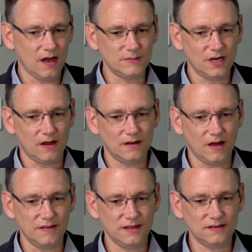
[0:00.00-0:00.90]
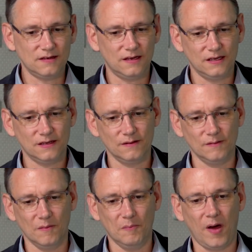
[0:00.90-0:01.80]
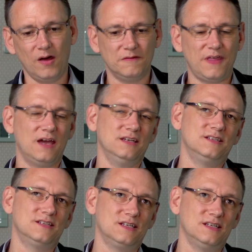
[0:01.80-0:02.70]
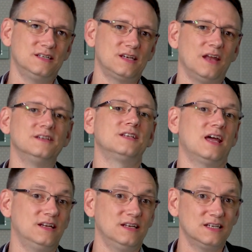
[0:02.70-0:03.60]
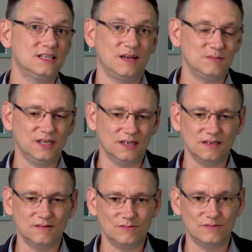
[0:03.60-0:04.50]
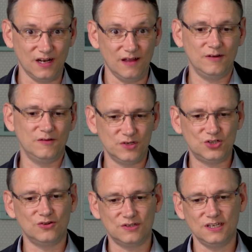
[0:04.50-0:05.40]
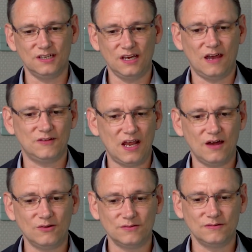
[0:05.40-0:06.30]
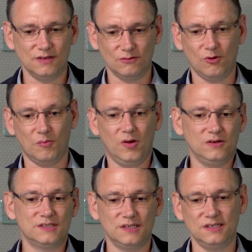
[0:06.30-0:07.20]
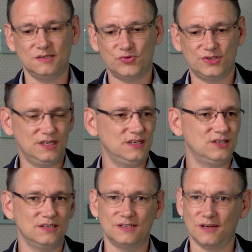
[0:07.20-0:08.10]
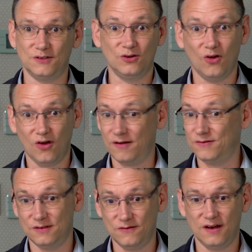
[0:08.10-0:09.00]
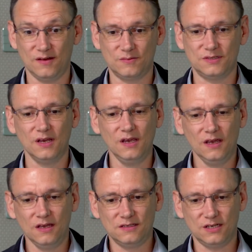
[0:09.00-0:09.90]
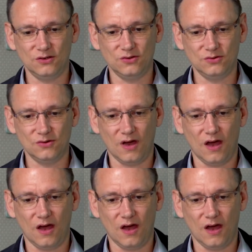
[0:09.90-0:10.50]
I mean, I think part of that is understanding and accepting the level of maturity that you have now. You know, what policies, procedures have you developed to